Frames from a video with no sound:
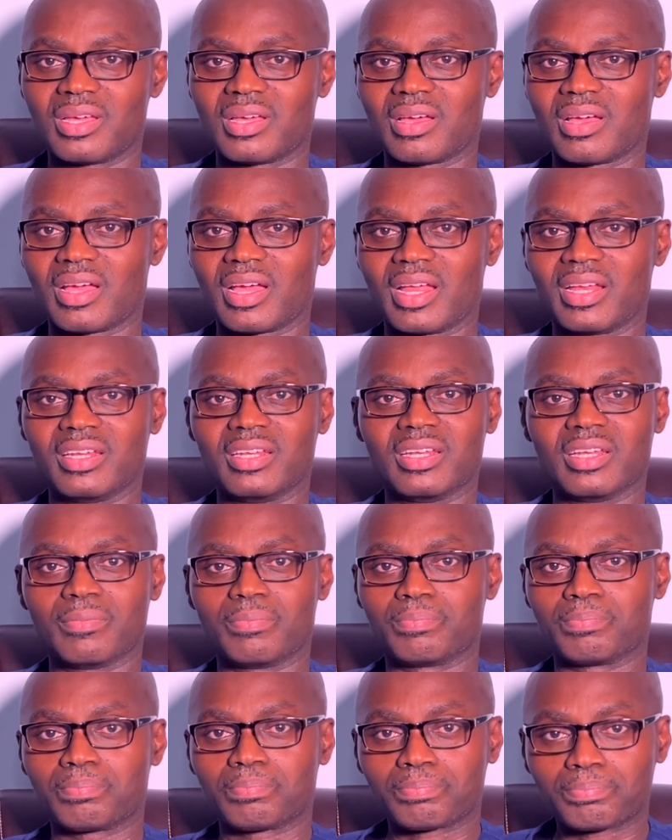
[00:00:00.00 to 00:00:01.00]
And in
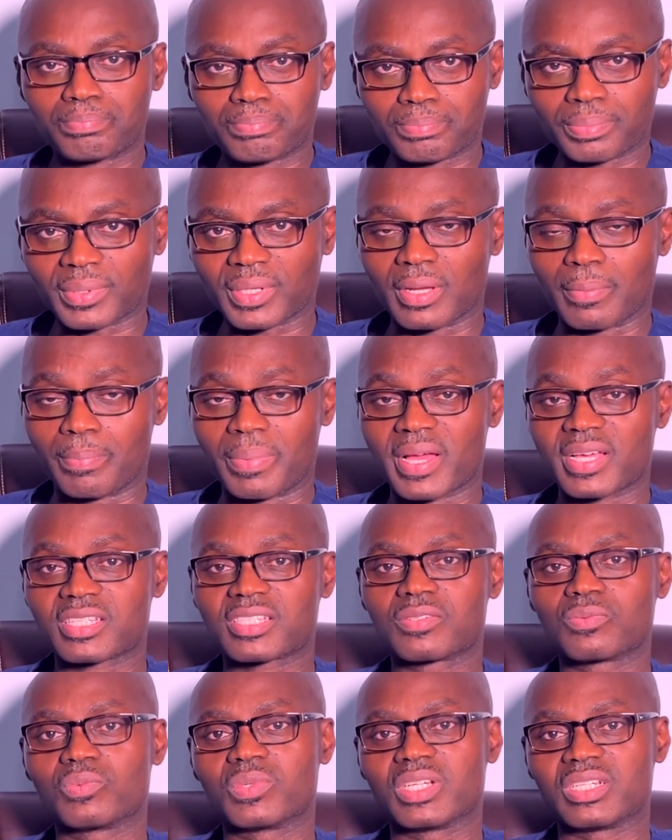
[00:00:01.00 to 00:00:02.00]
a
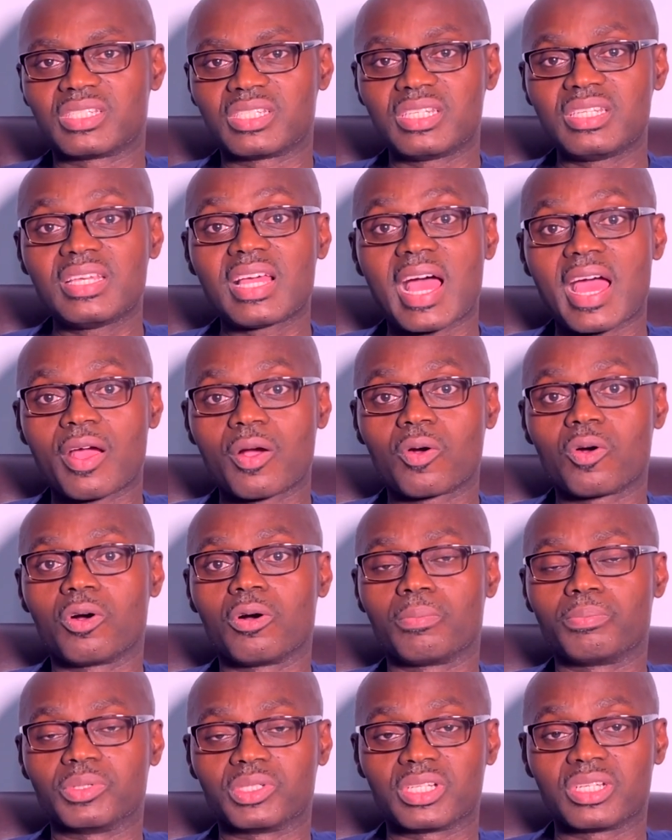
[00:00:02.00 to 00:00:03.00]
person with a TIA or
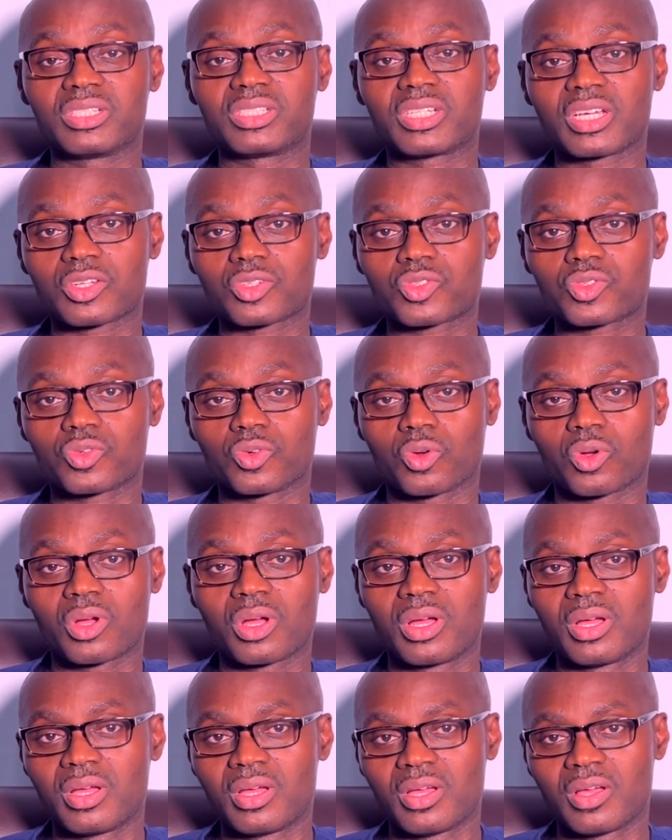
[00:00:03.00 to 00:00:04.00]
a potential stroke,
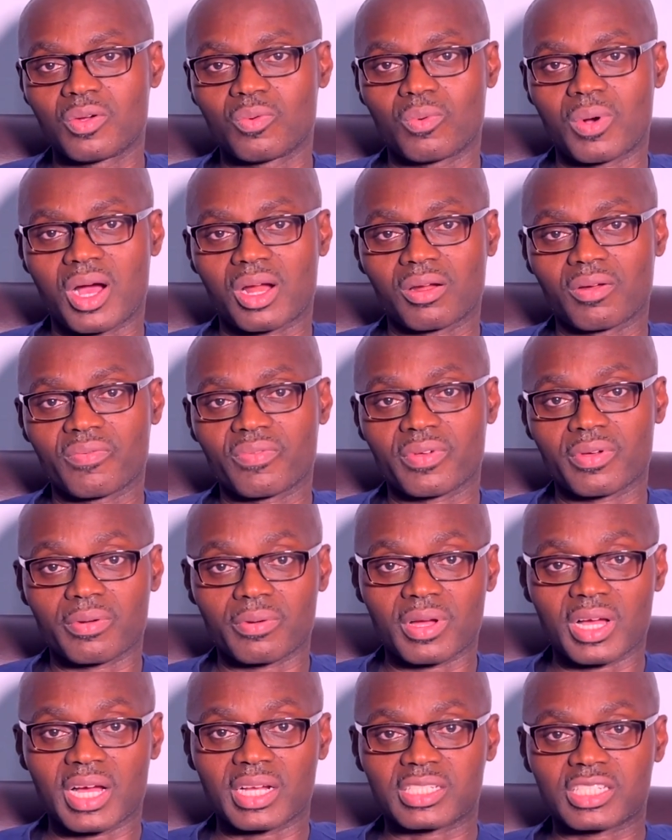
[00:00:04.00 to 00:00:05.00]
one of
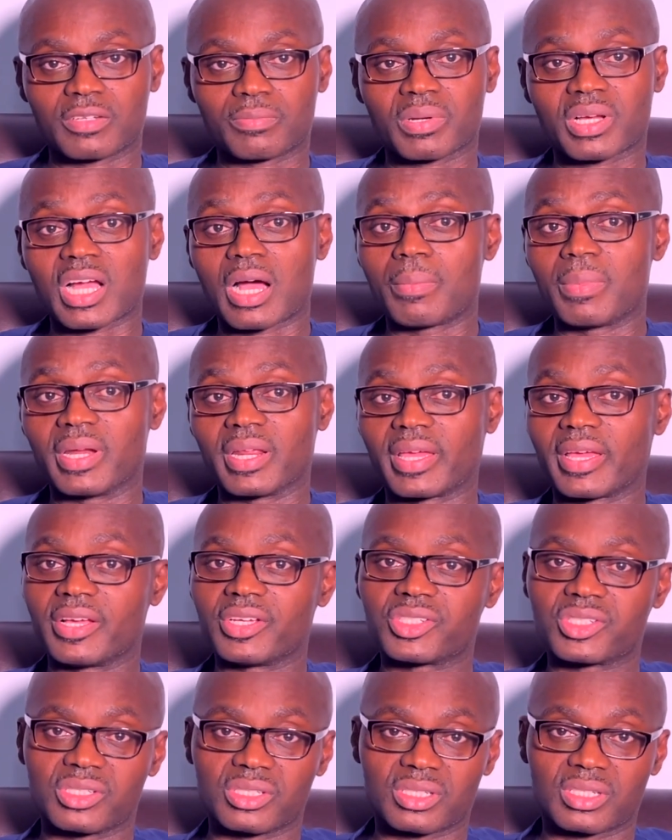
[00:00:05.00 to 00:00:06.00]
the typical
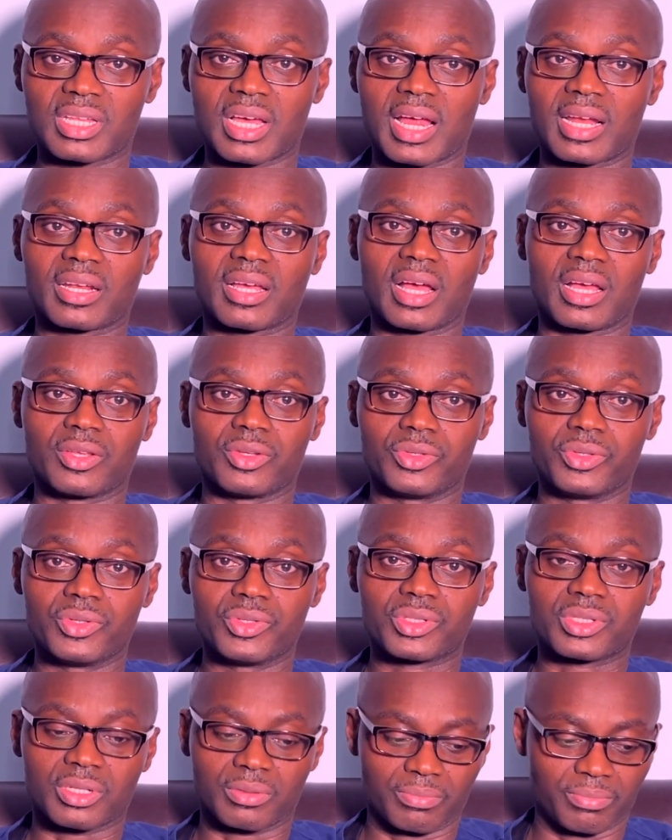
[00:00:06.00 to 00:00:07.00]
medications that are
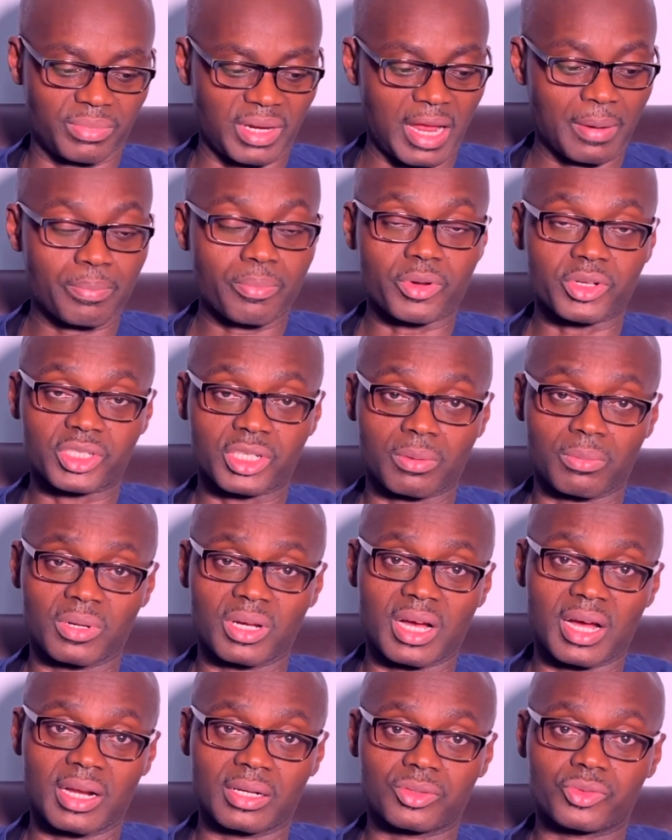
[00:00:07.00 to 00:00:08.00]
used in blood pressure
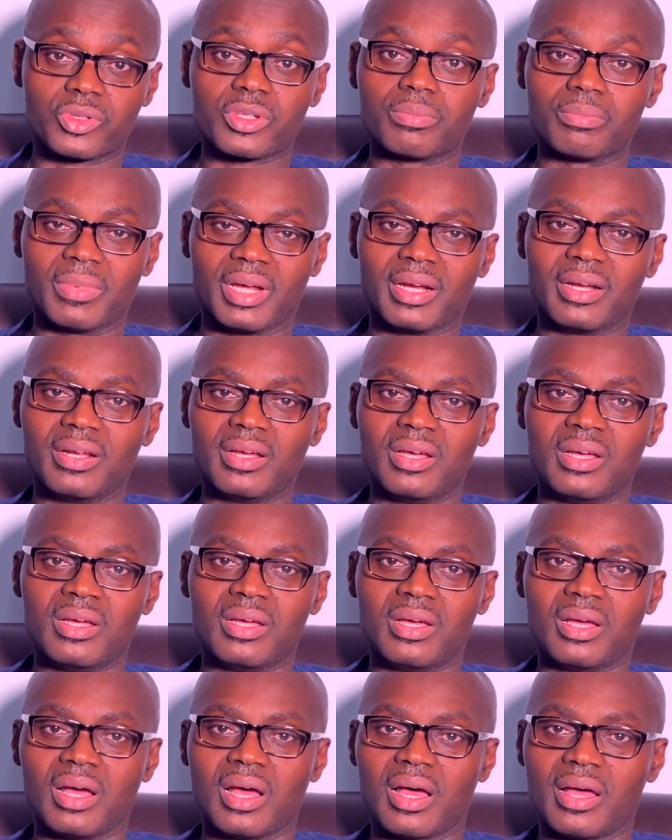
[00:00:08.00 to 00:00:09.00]
treatment
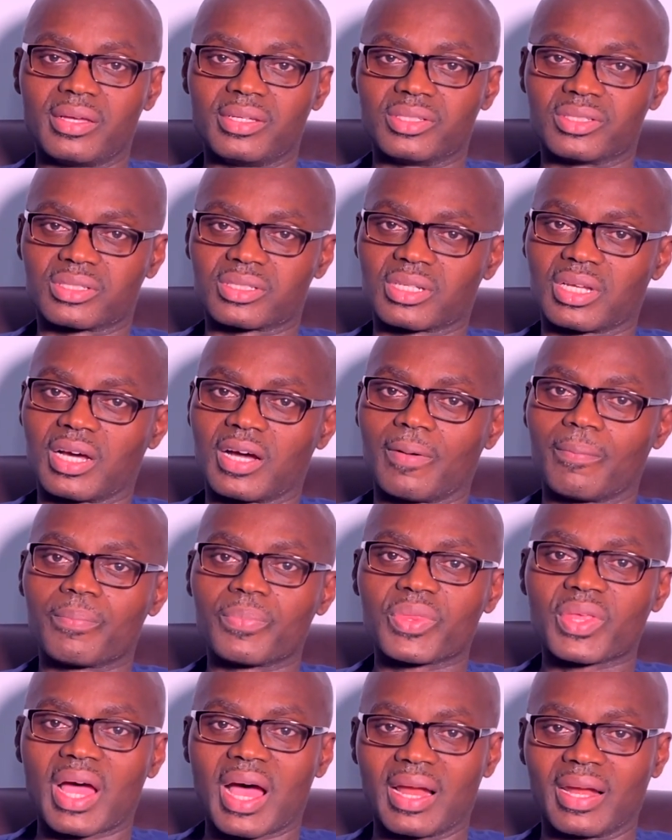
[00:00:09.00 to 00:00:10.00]
is an
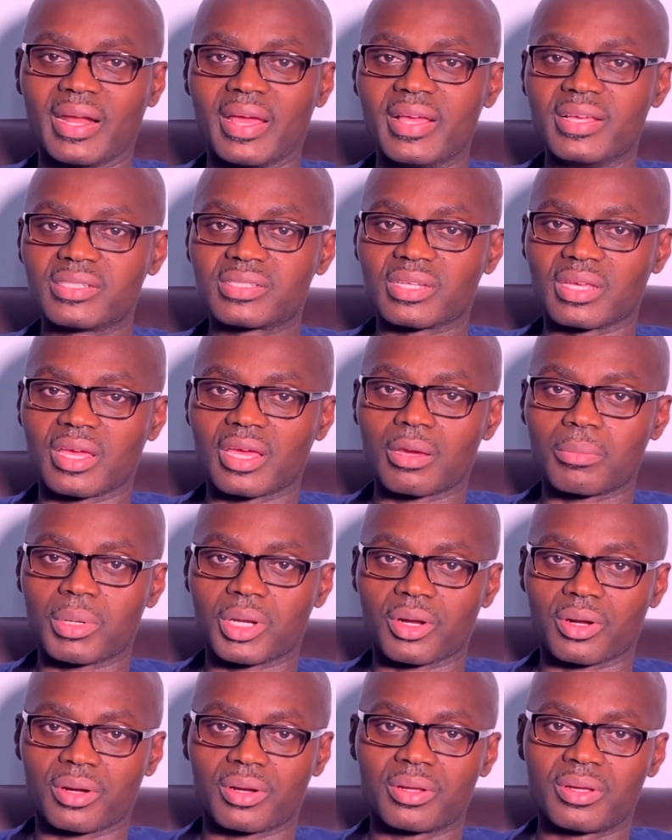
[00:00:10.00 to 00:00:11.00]
ACE
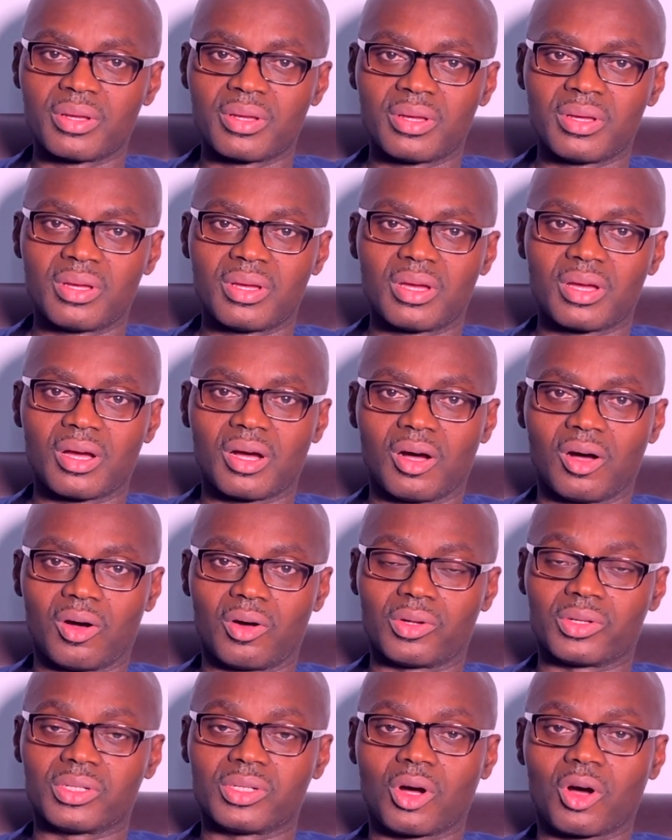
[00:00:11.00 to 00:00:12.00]
inhibitor,
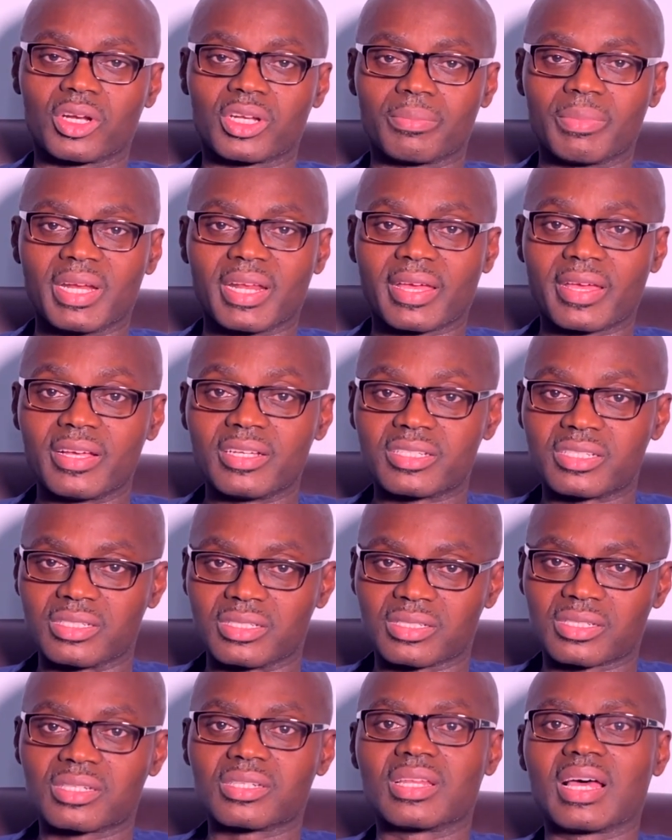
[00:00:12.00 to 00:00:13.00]
or the
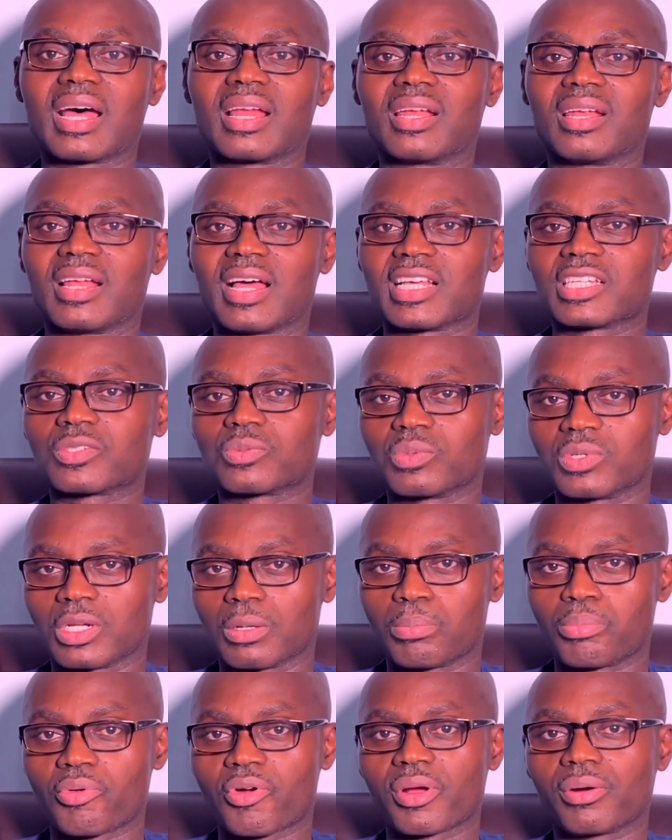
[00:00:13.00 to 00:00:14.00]
medications that last with a
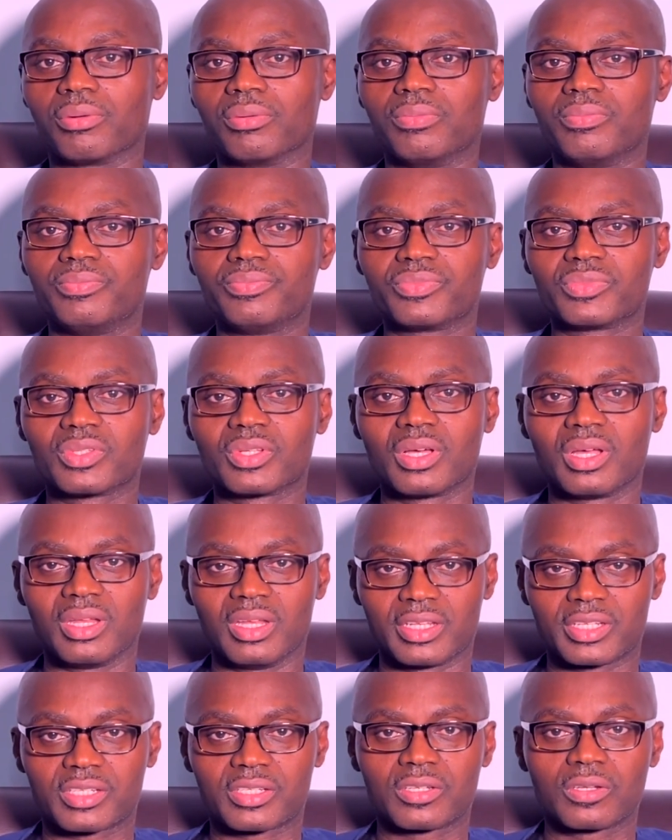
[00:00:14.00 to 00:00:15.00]
prel,
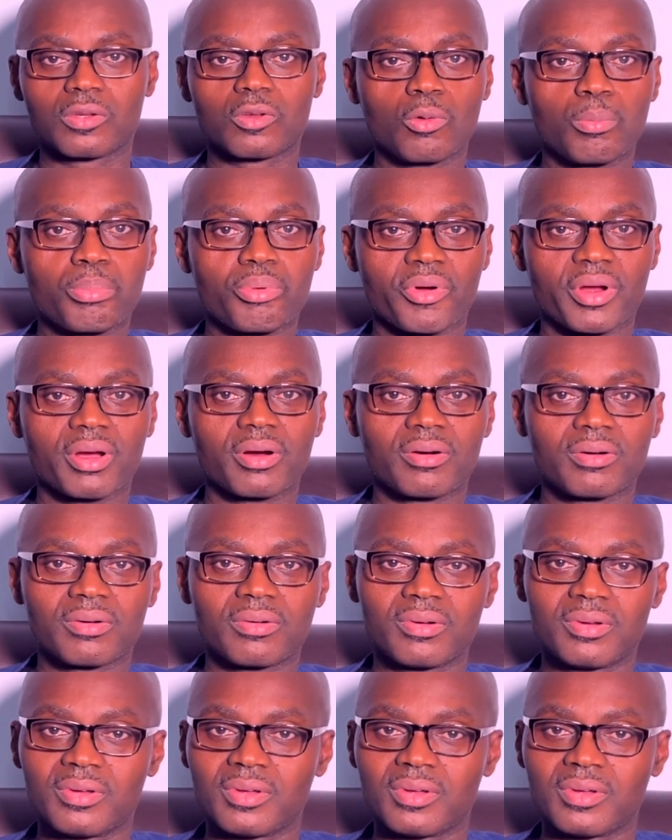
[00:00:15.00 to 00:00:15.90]
lisinoprel